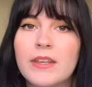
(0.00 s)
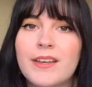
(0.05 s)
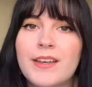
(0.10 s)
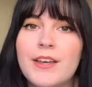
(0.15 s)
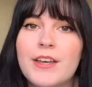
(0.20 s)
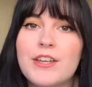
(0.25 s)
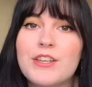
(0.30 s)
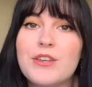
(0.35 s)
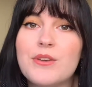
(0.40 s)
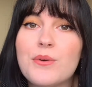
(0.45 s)

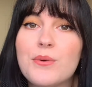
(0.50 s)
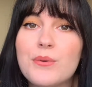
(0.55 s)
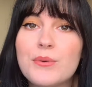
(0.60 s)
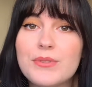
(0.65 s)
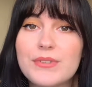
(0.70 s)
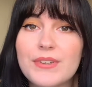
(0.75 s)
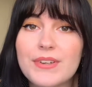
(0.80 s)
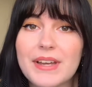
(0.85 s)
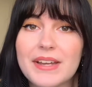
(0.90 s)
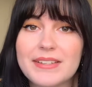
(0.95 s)
You
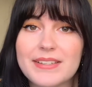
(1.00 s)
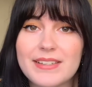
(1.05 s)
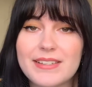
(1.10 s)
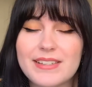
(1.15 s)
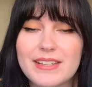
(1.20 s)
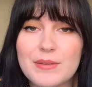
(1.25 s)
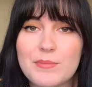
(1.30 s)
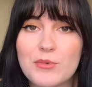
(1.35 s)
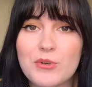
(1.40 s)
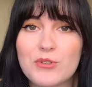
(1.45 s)
also get to
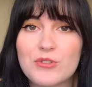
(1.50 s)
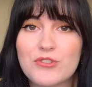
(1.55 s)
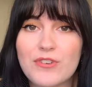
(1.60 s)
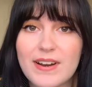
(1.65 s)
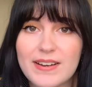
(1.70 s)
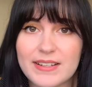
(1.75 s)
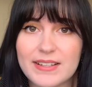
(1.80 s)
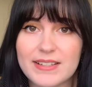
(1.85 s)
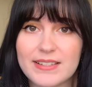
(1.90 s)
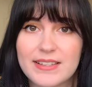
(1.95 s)
see more
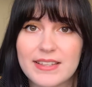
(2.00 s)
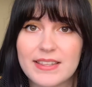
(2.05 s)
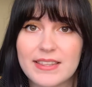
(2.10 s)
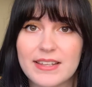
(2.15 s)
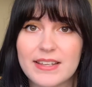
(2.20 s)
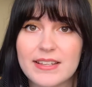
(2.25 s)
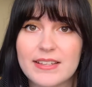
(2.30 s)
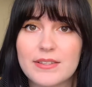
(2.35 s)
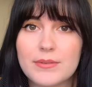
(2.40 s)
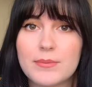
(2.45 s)
dragons in
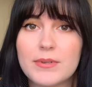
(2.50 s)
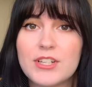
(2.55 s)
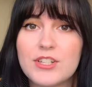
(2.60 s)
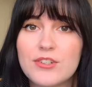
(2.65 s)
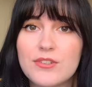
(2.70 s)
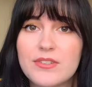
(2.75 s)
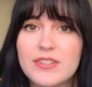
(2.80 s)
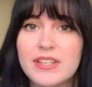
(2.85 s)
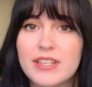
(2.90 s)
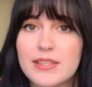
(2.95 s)
this. We
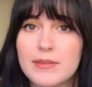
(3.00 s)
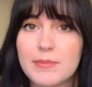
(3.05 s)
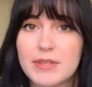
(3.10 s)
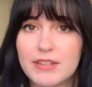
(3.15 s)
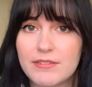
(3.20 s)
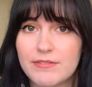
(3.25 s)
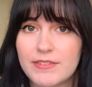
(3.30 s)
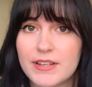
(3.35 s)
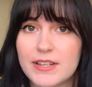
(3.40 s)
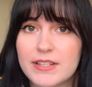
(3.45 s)
do see them in the
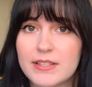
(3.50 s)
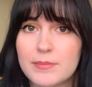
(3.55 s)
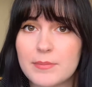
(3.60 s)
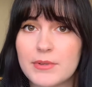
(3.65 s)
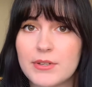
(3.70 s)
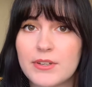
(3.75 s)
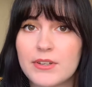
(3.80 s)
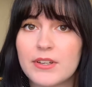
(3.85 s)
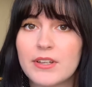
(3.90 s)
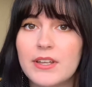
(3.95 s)
first
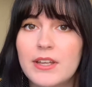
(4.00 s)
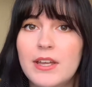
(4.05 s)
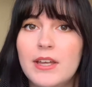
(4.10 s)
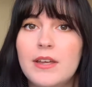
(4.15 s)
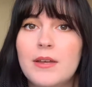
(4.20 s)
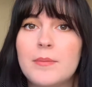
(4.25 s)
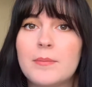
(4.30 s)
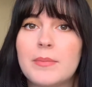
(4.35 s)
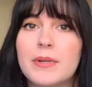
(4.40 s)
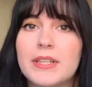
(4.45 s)
book,
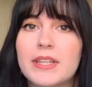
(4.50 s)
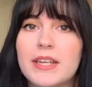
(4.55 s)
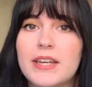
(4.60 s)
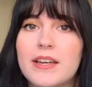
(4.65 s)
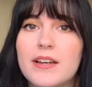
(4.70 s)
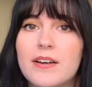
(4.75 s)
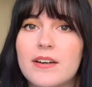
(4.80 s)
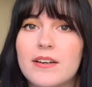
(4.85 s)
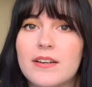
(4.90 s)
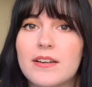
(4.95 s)
but they
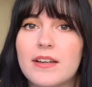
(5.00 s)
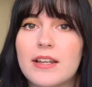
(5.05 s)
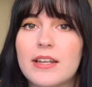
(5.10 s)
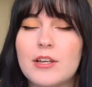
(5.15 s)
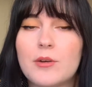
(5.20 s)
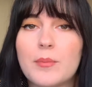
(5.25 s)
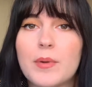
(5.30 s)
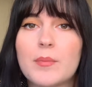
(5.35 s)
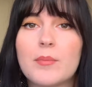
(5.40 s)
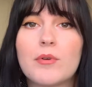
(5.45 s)
are a
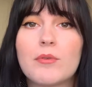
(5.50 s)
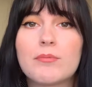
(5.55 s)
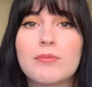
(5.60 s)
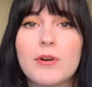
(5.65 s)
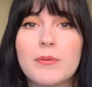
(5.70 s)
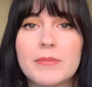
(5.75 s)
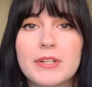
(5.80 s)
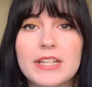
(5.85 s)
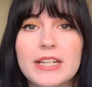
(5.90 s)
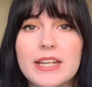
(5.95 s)
little bit more
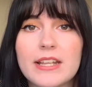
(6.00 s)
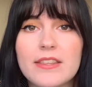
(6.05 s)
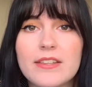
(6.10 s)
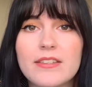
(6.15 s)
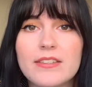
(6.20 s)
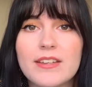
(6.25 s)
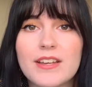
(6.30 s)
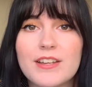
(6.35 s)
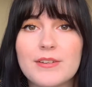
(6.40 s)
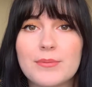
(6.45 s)
prominent in the
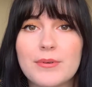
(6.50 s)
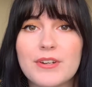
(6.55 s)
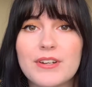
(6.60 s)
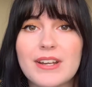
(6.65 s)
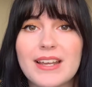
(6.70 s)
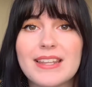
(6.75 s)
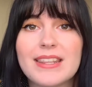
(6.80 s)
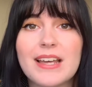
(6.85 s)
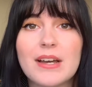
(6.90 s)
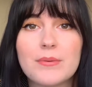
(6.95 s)
third one,
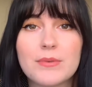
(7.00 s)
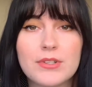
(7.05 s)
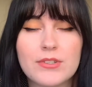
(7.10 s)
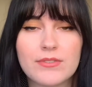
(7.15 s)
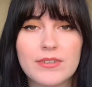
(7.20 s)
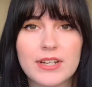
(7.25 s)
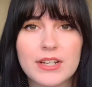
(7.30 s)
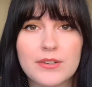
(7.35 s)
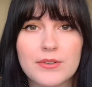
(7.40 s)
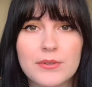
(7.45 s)
and that was
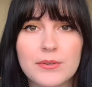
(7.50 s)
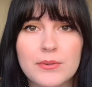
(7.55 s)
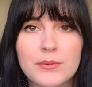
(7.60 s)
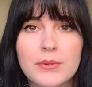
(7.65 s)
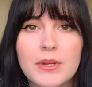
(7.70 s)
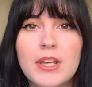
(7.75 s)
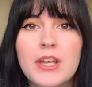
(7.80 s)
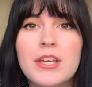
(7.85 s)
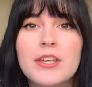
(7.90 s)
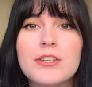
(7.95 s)
really cool.